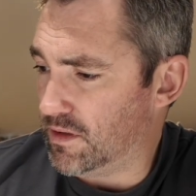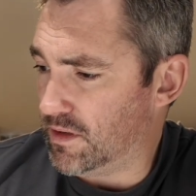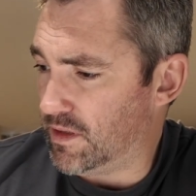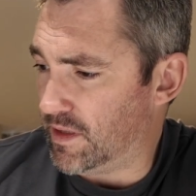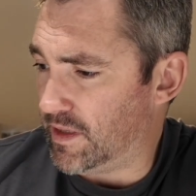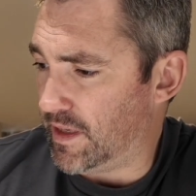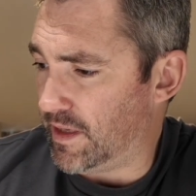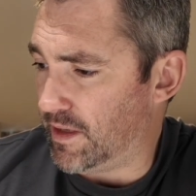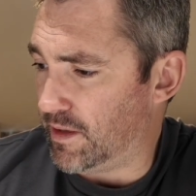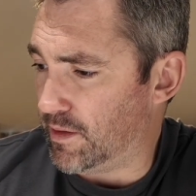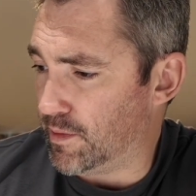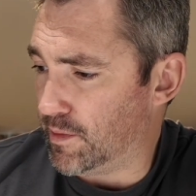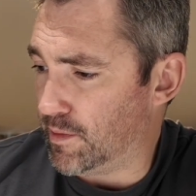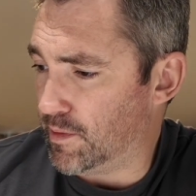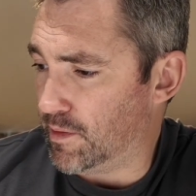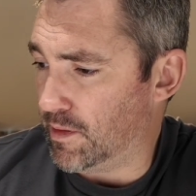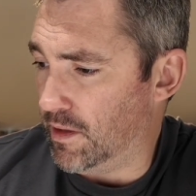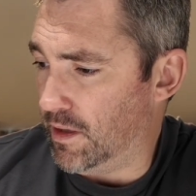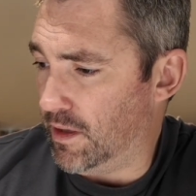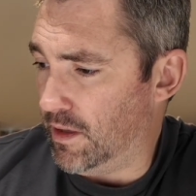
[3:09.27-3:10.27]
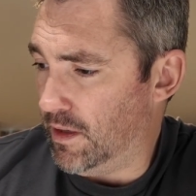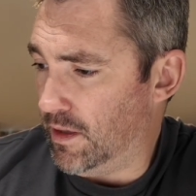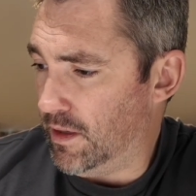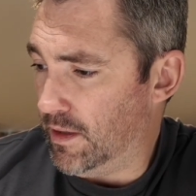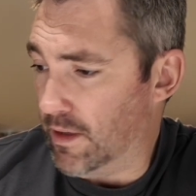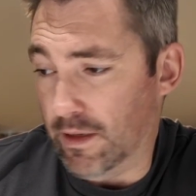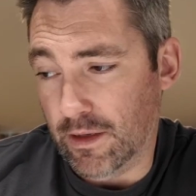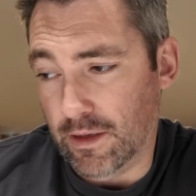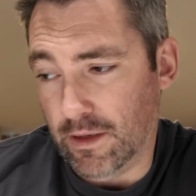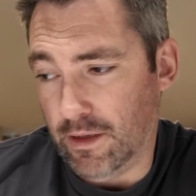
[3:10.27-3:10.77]
Today is
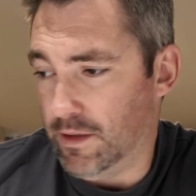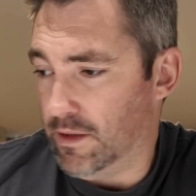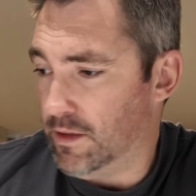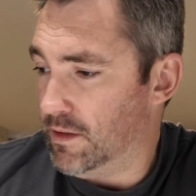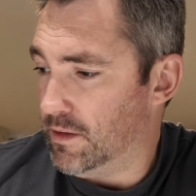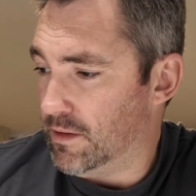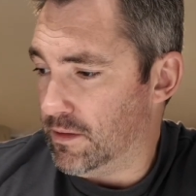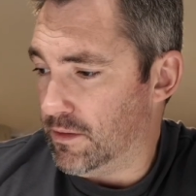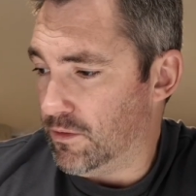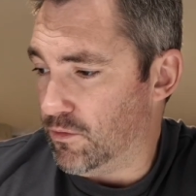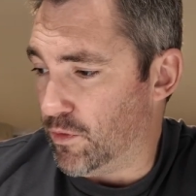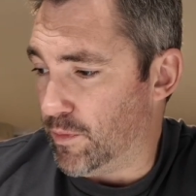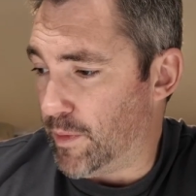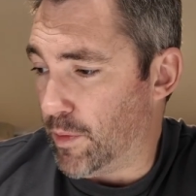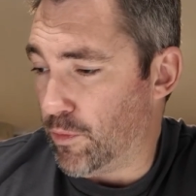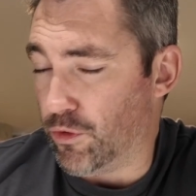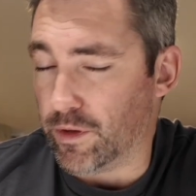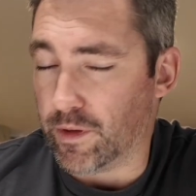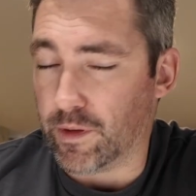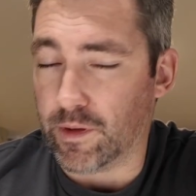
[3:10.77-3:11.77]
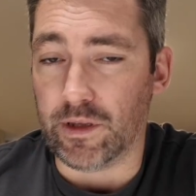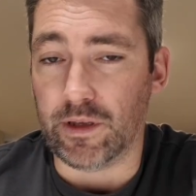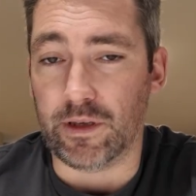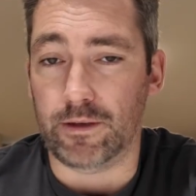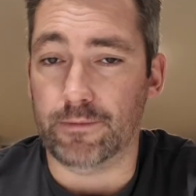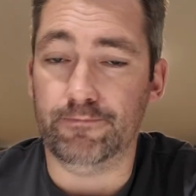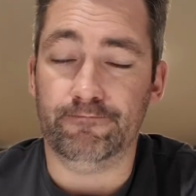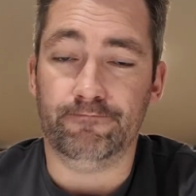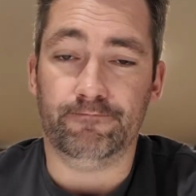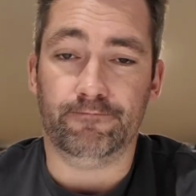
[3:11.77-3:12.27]
Remembrance
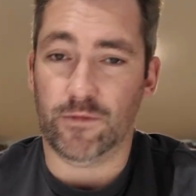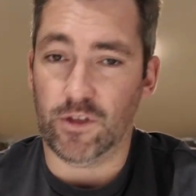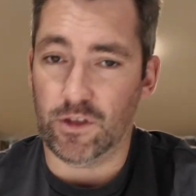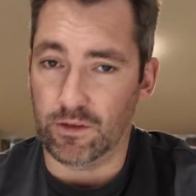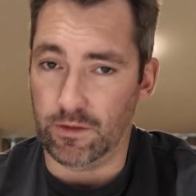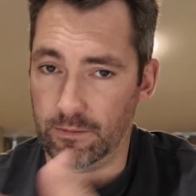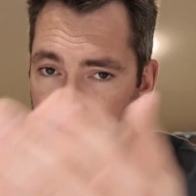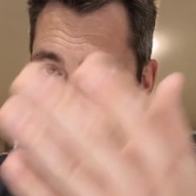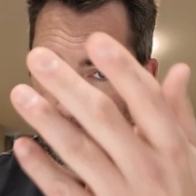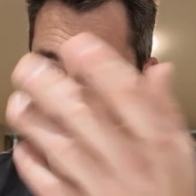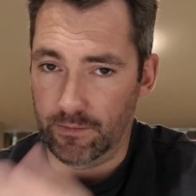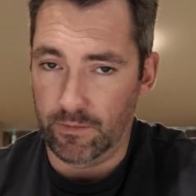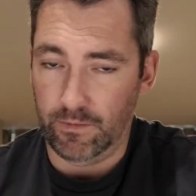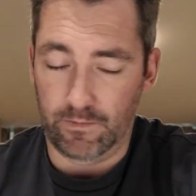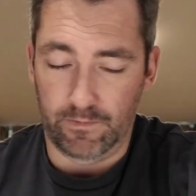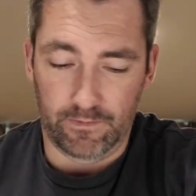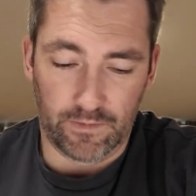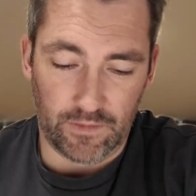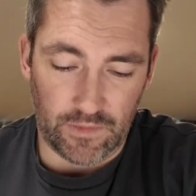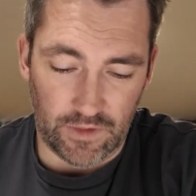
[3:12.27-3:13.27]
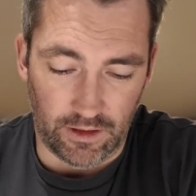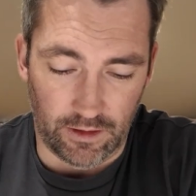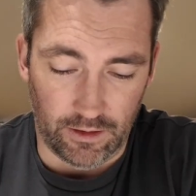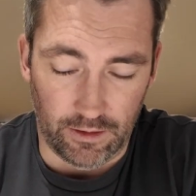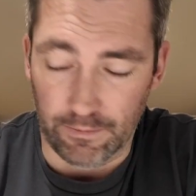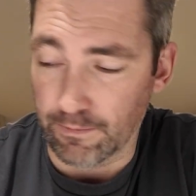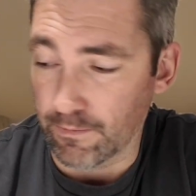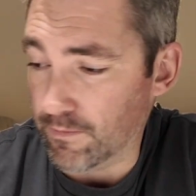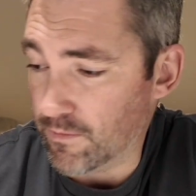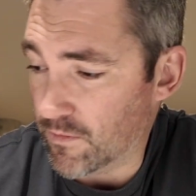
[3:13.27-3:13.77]
Day. So
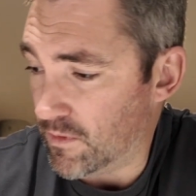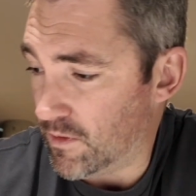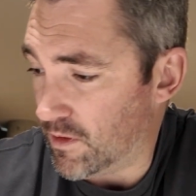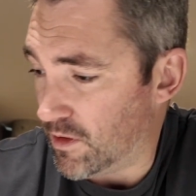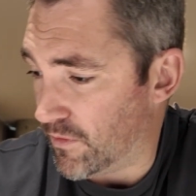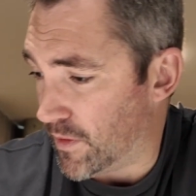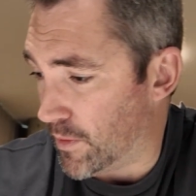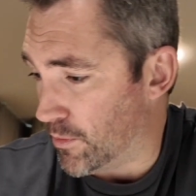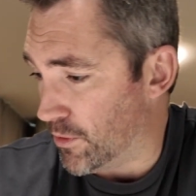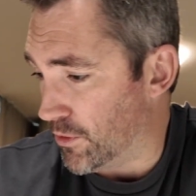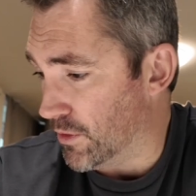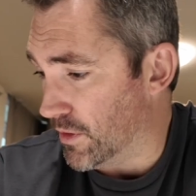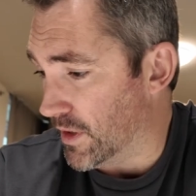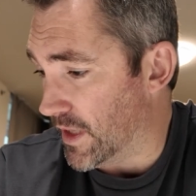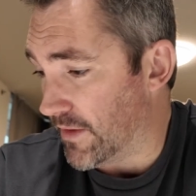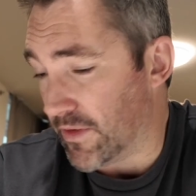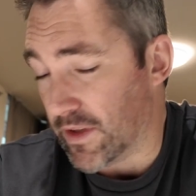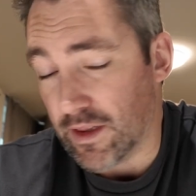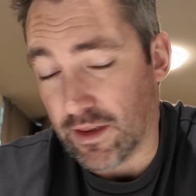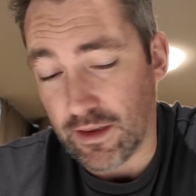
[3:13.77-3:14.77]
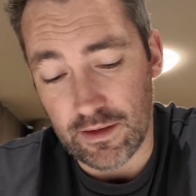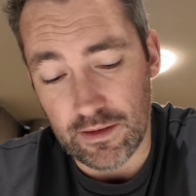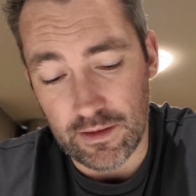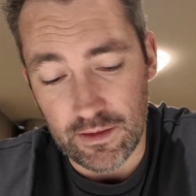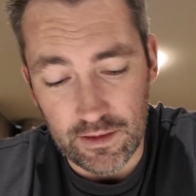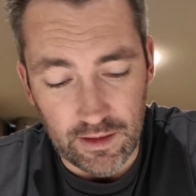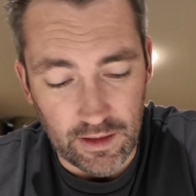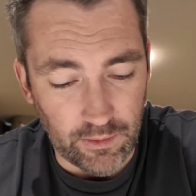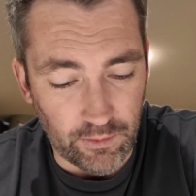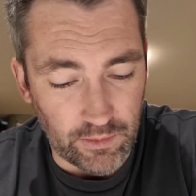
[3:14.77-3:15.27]
November 11th.
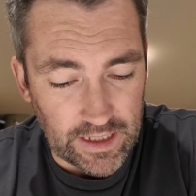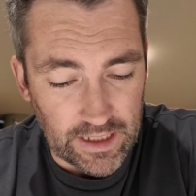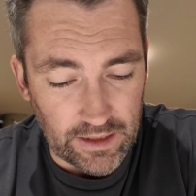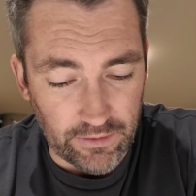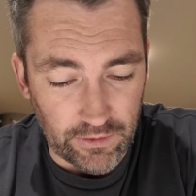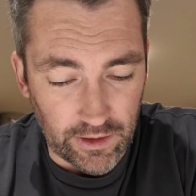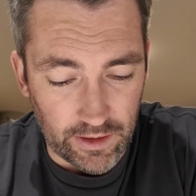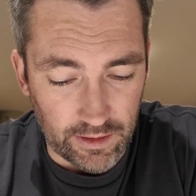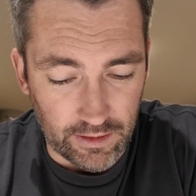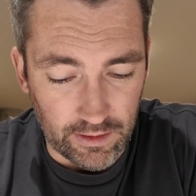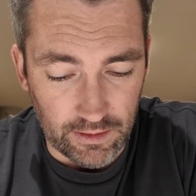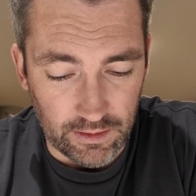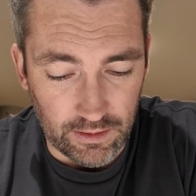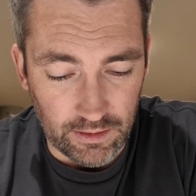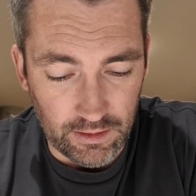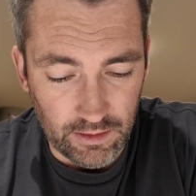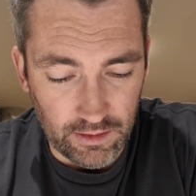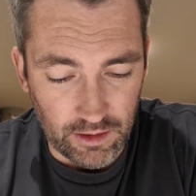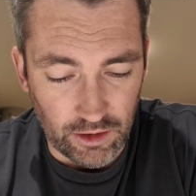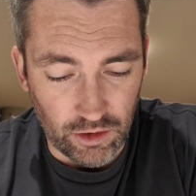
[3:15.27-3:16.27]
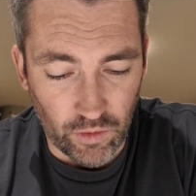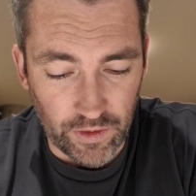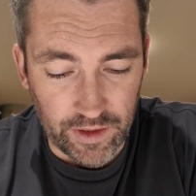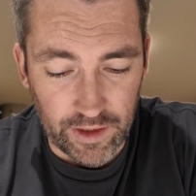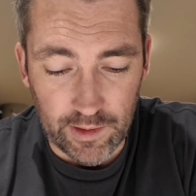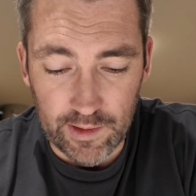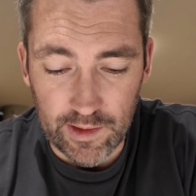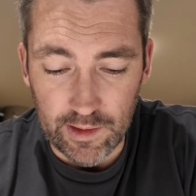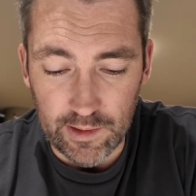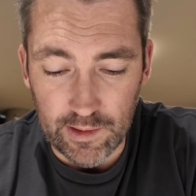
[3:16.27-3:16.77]
I'm leaving the
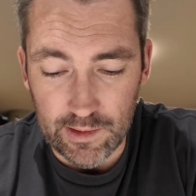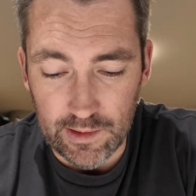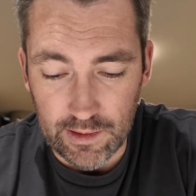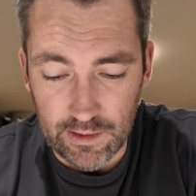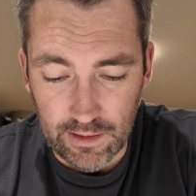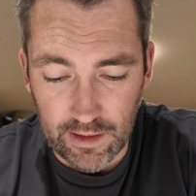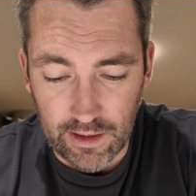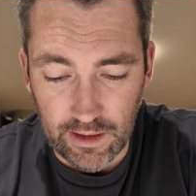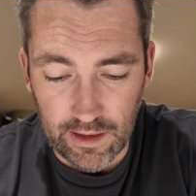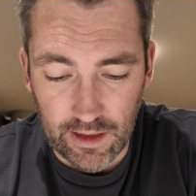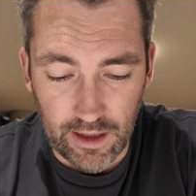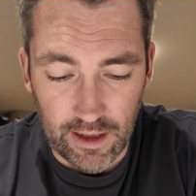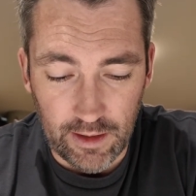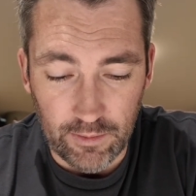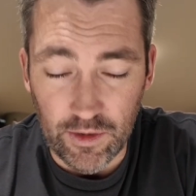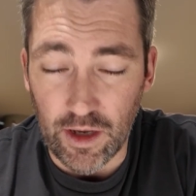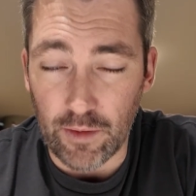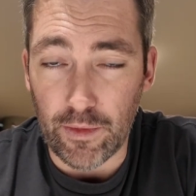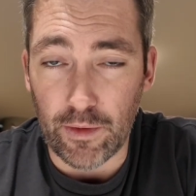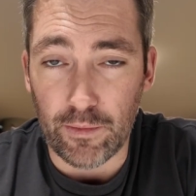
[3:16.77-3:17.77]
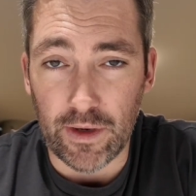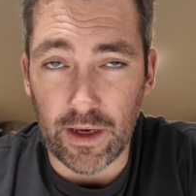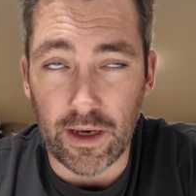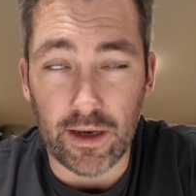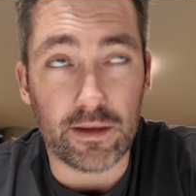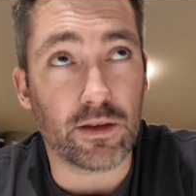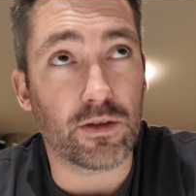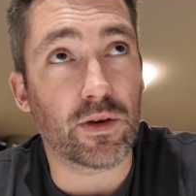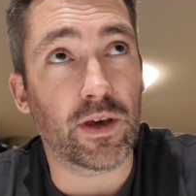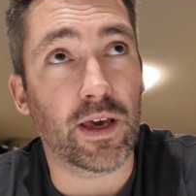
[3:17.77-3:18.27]
26th, and I am coming
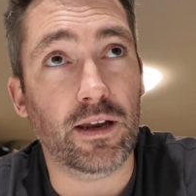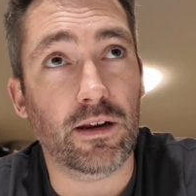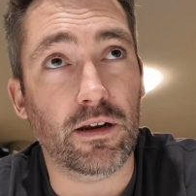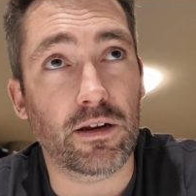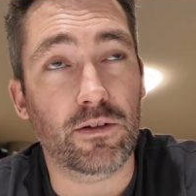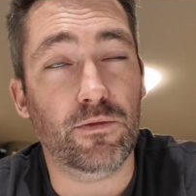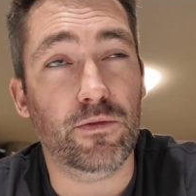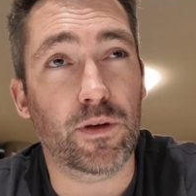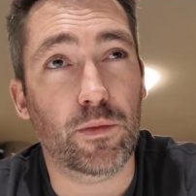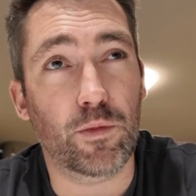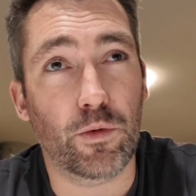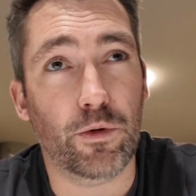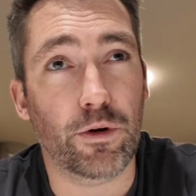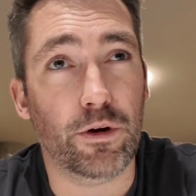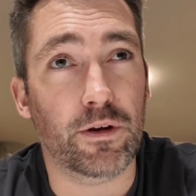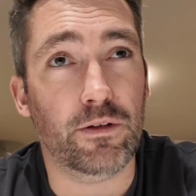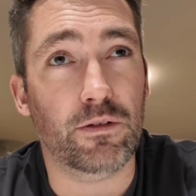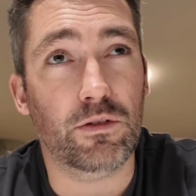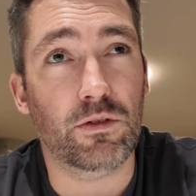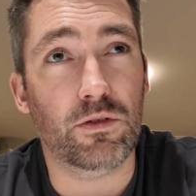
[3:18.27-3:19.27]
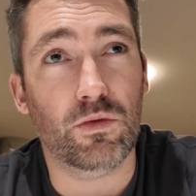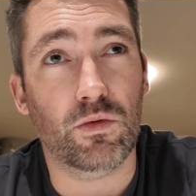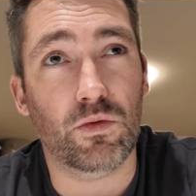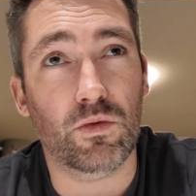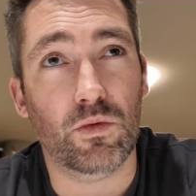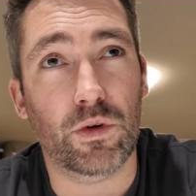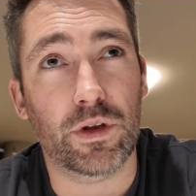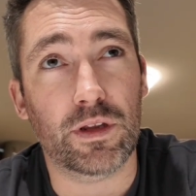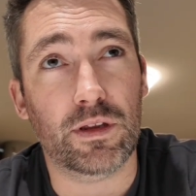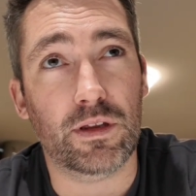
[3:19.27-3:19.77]
back to Canada February
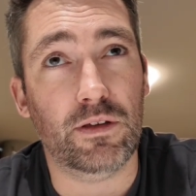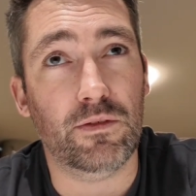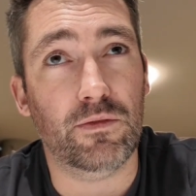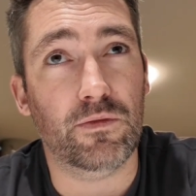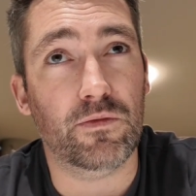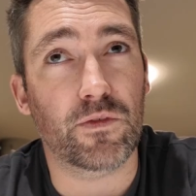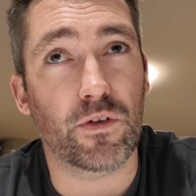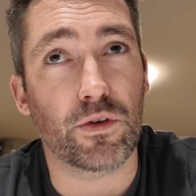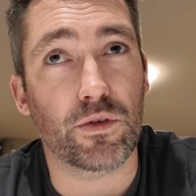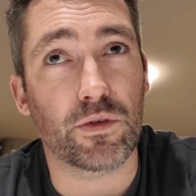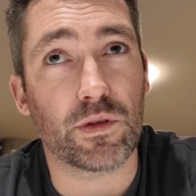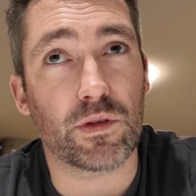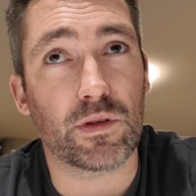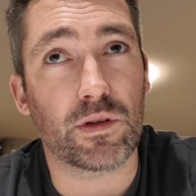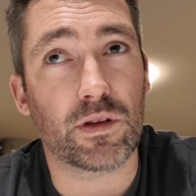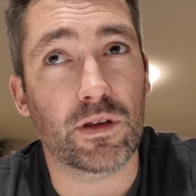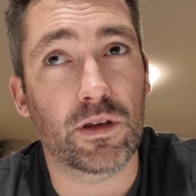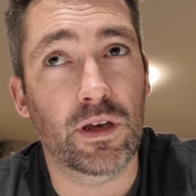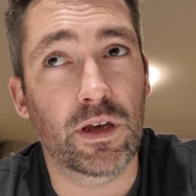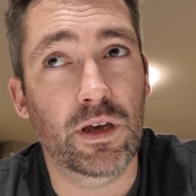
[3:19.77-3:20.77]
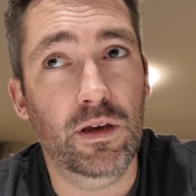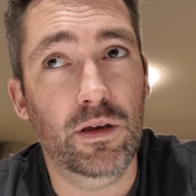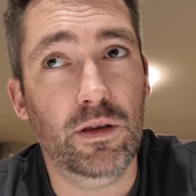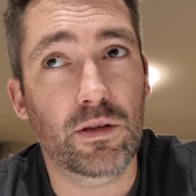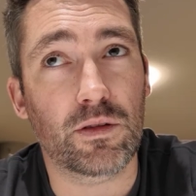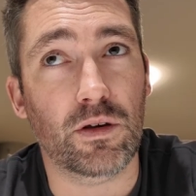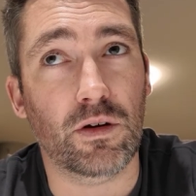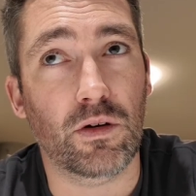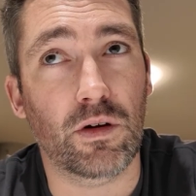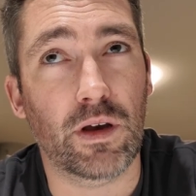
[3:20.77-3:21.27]
21st.
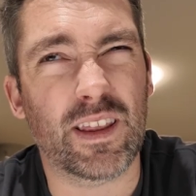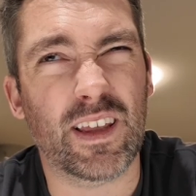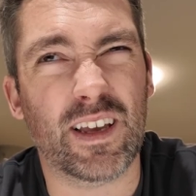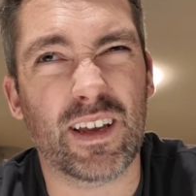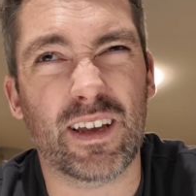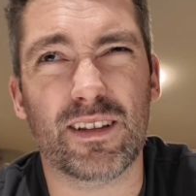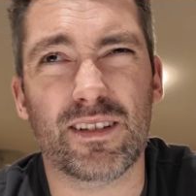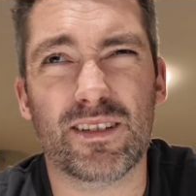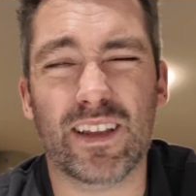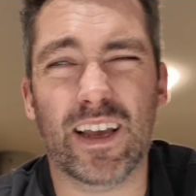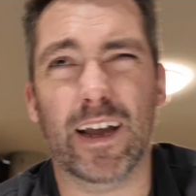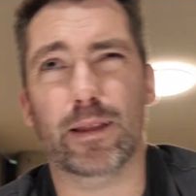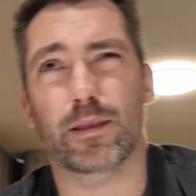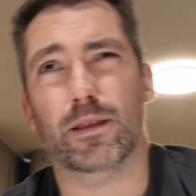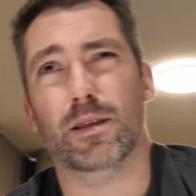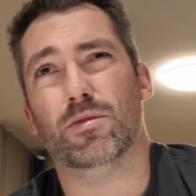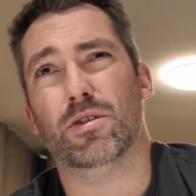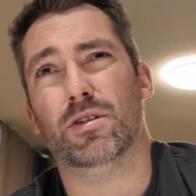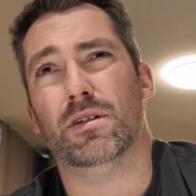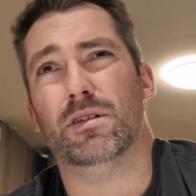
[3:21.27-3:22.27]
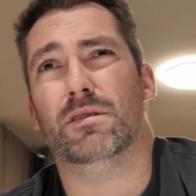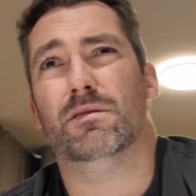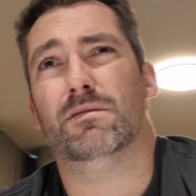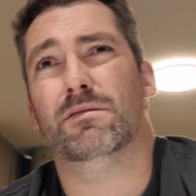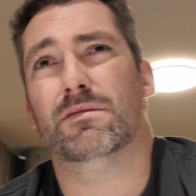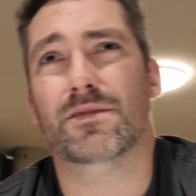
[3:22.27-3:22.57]
So I think it adds up to